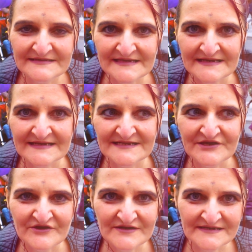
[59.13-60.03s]
That little
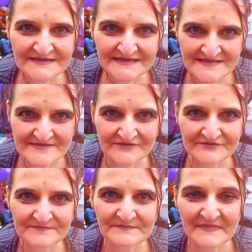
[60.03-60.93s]
girl needs her
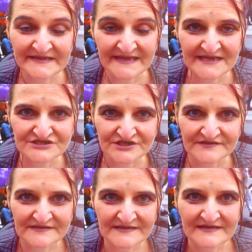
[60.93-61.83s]
medication
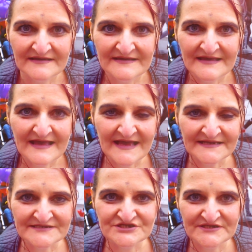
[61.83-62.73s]

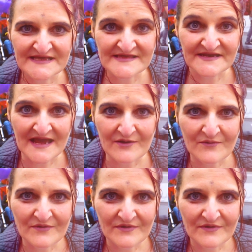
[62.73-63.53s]
and she needs it now.